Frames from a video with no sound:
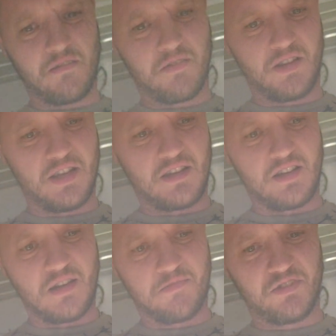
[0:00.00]
I'm going to get the
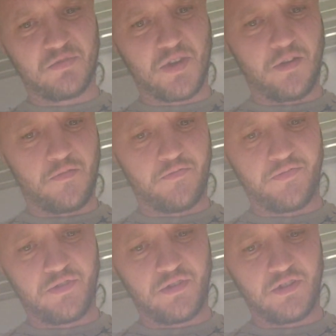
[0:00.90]
number 12,
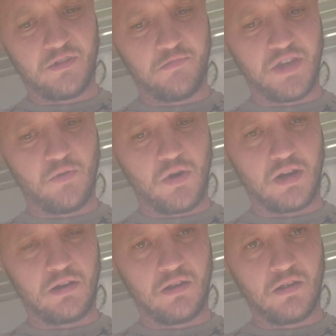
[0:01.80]
big one,